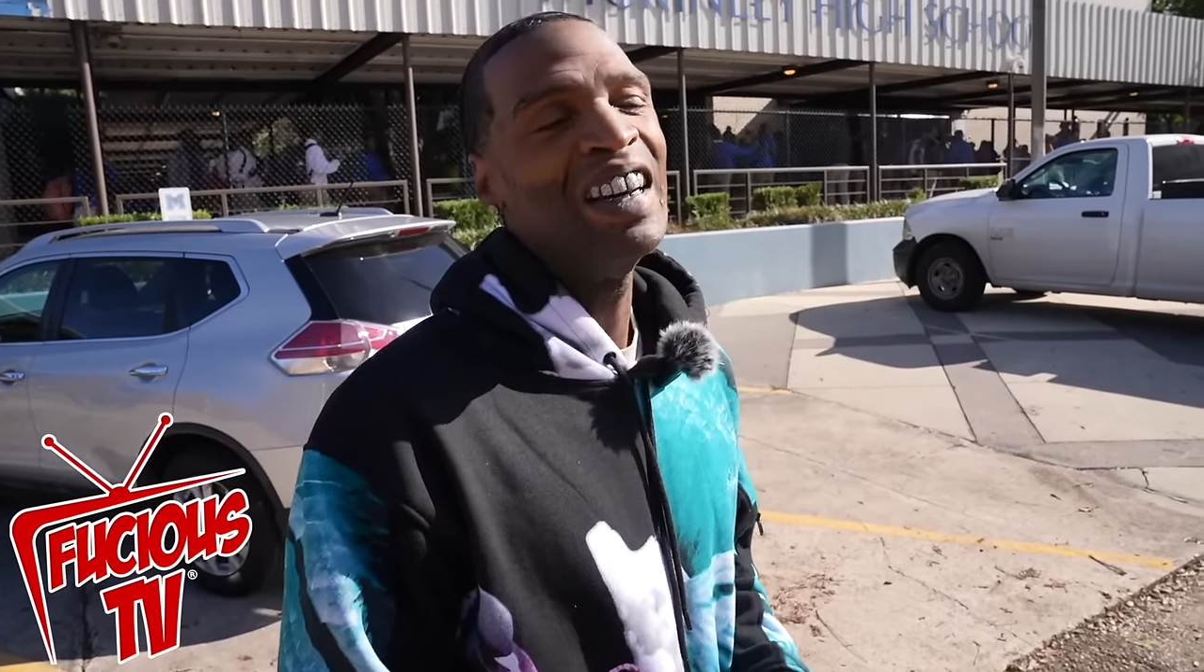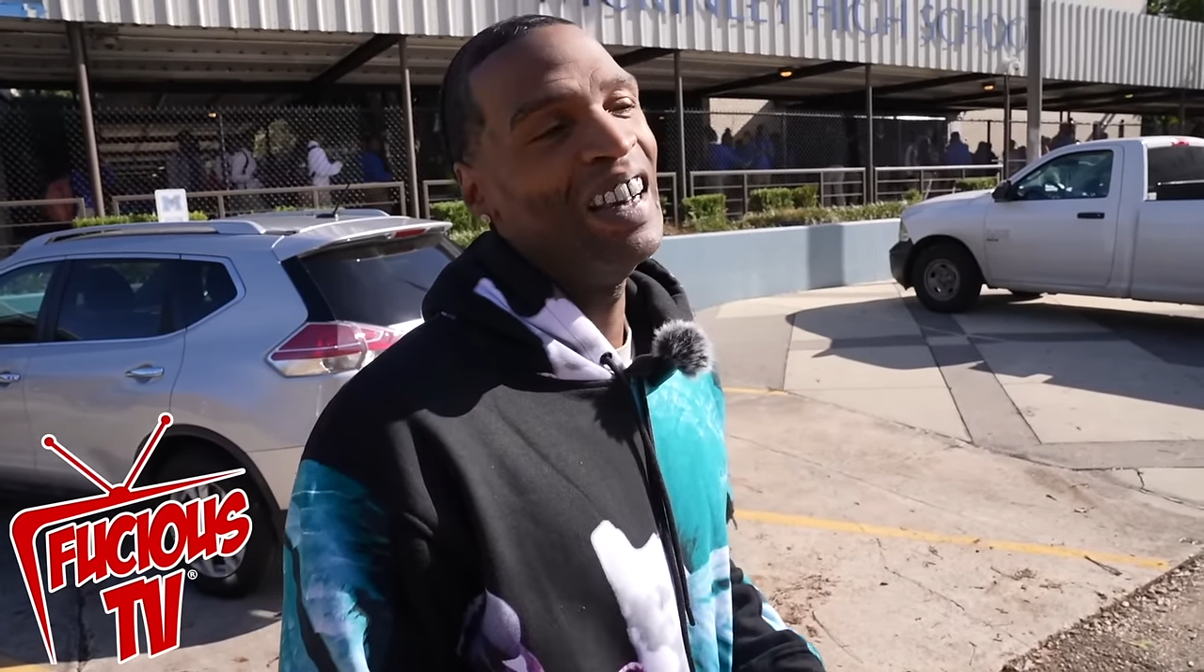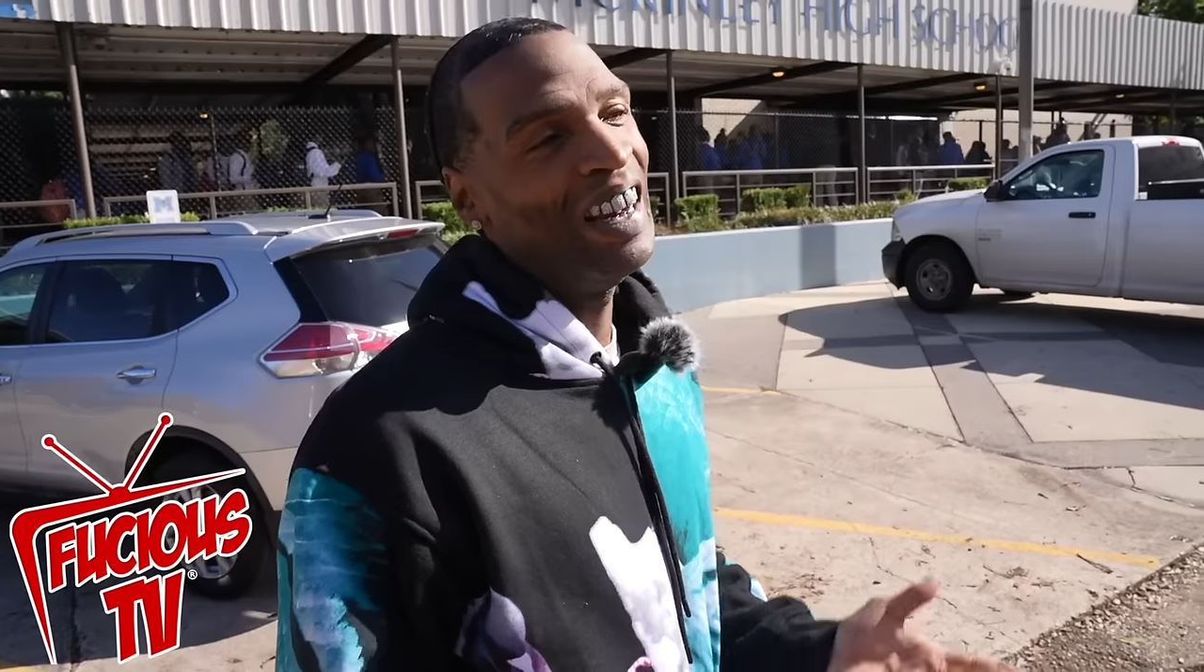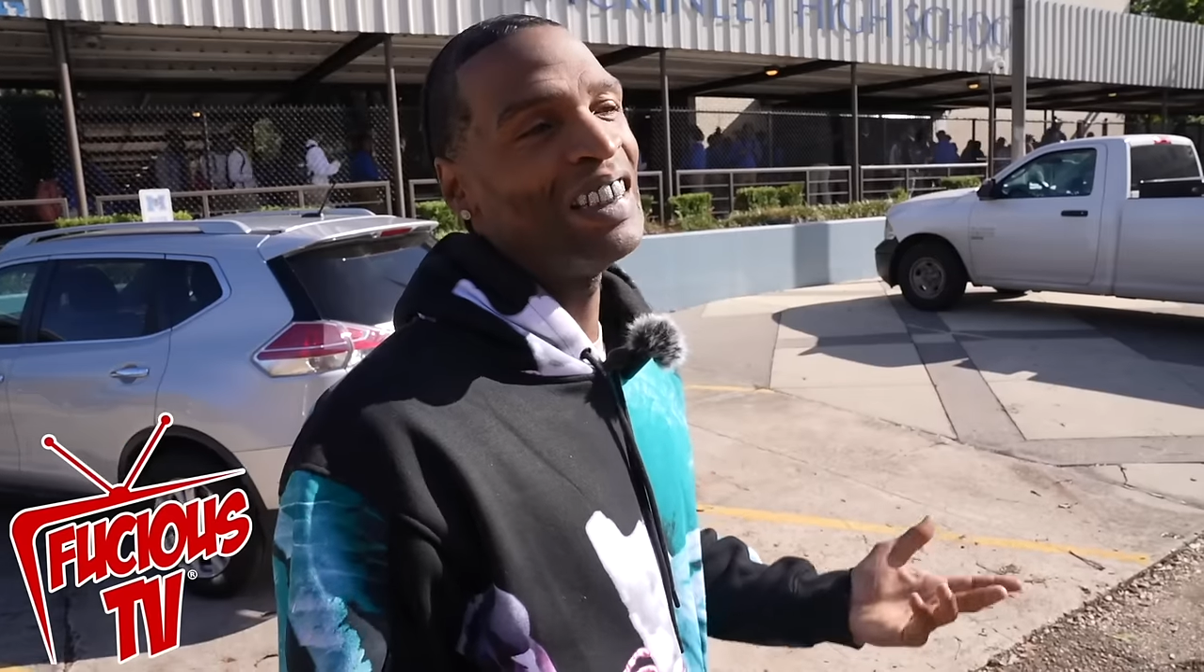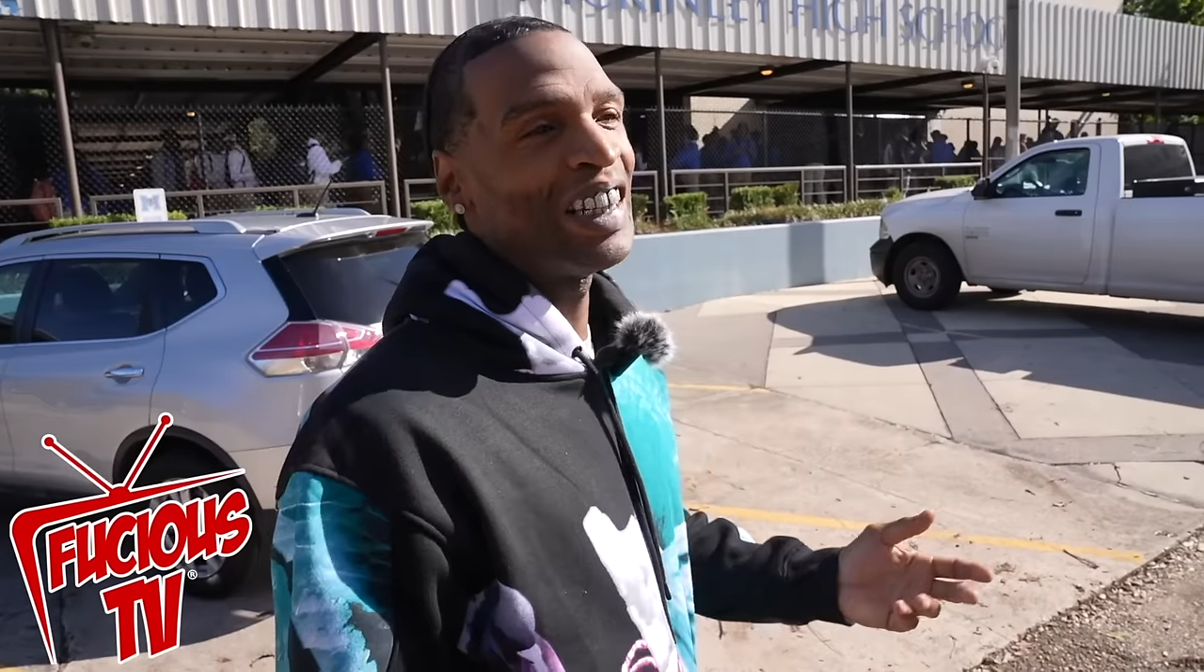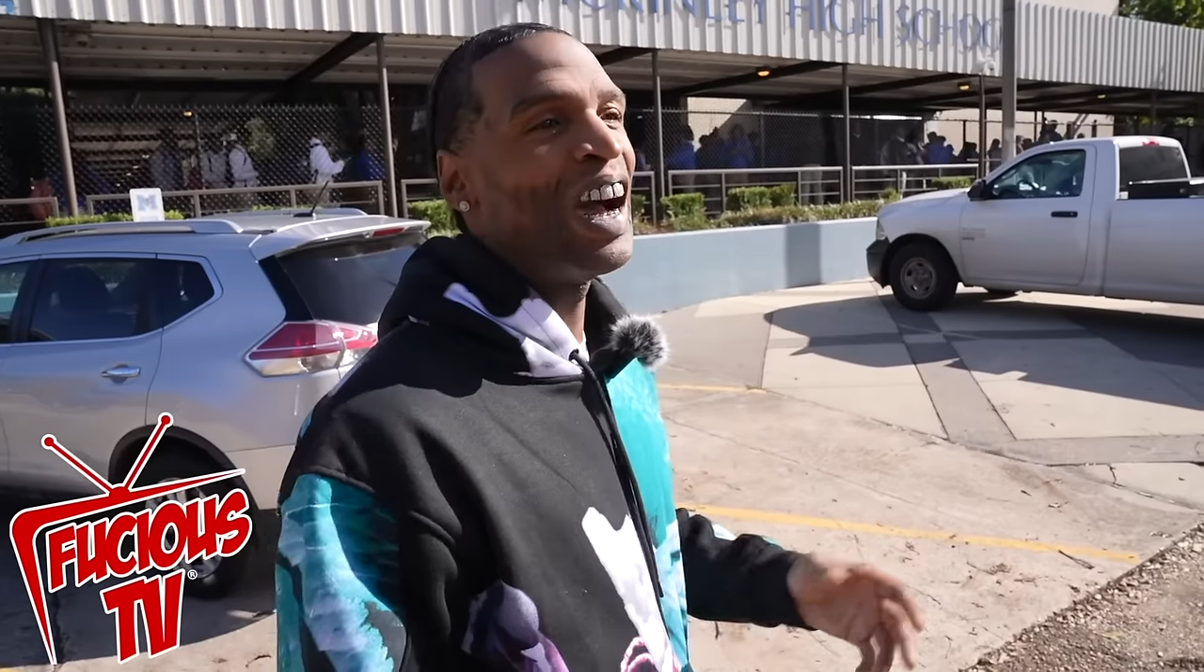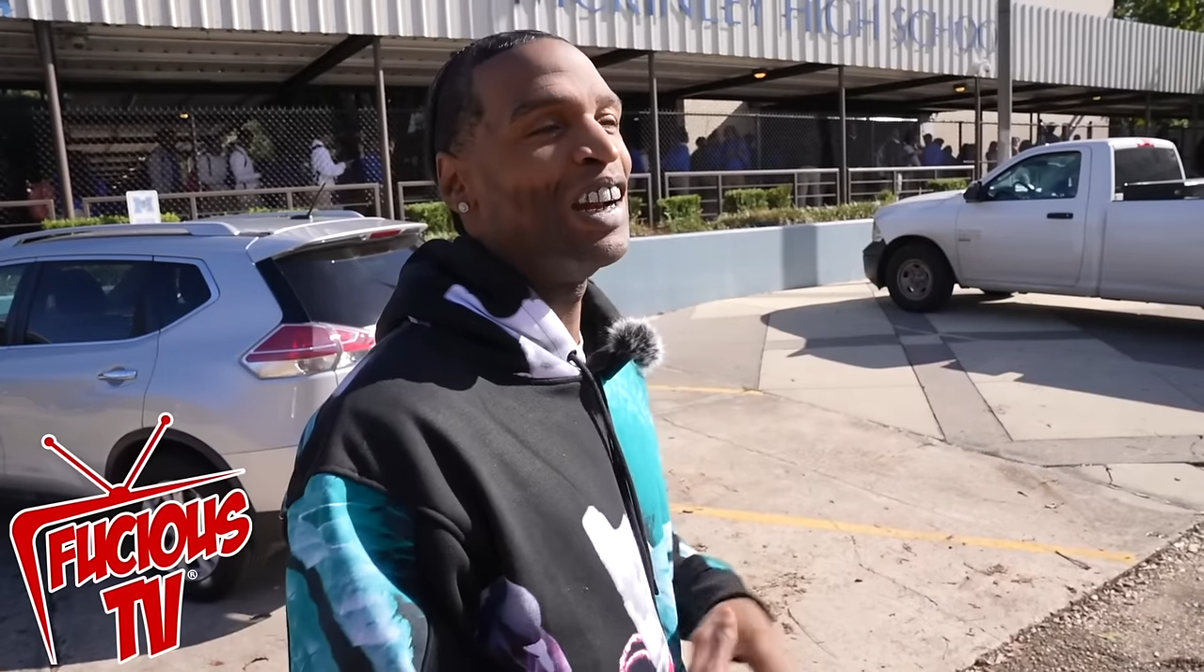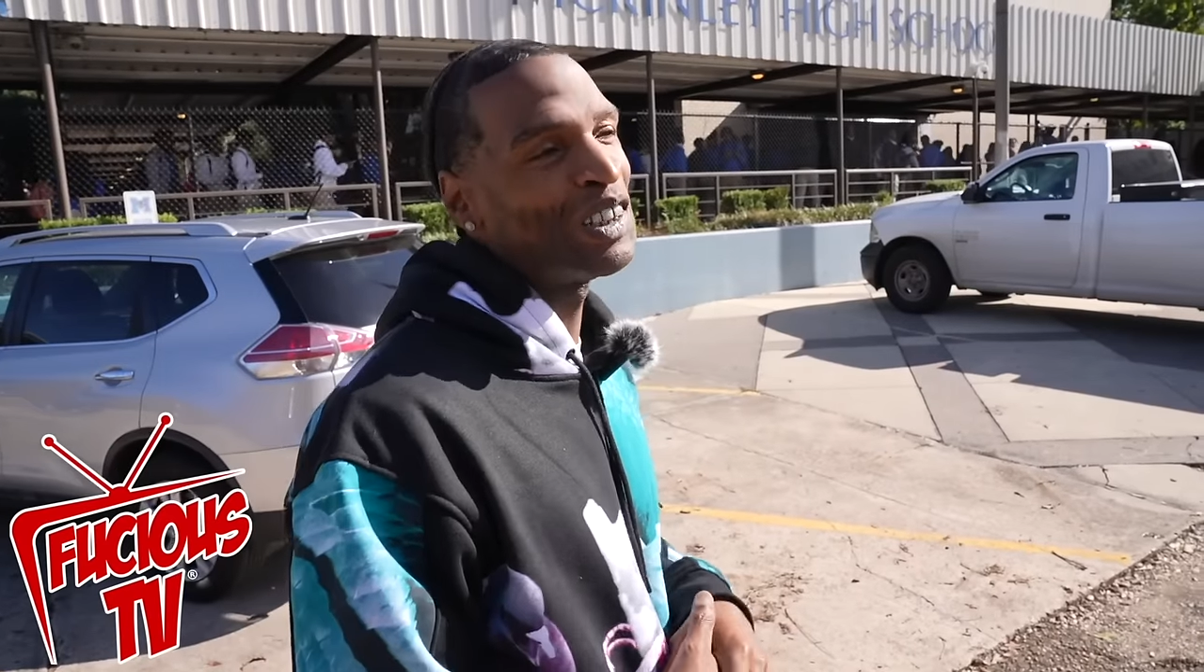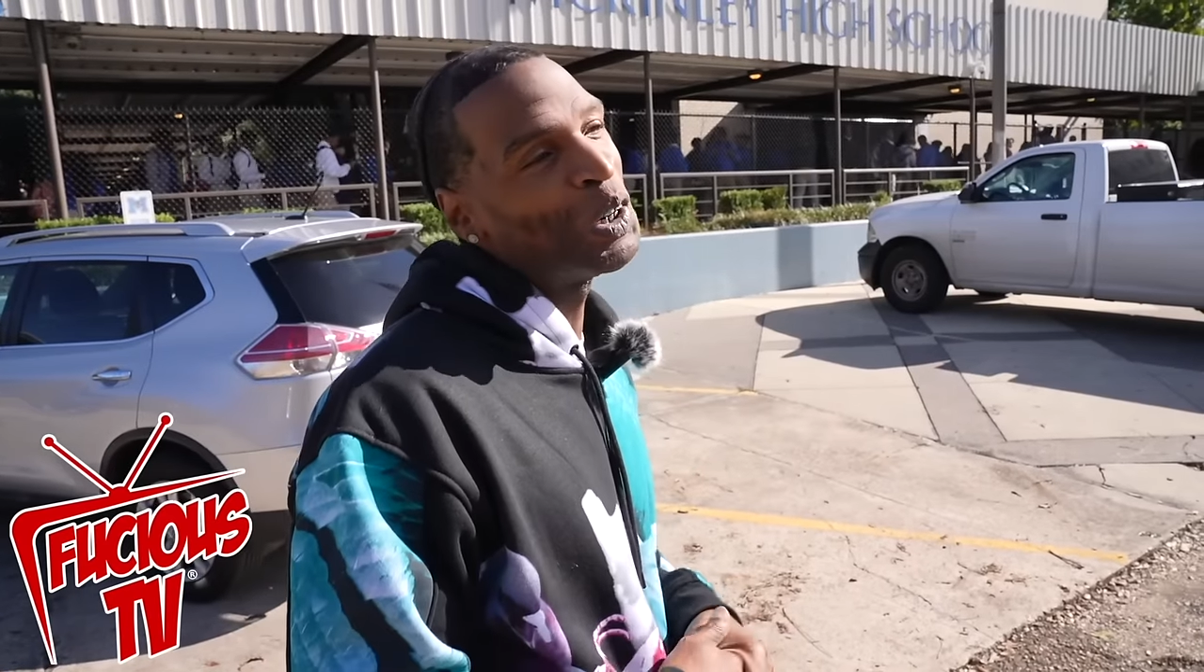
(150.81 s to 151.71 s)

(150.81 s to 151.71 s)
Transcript: Yeah. Yeah, that's the kind of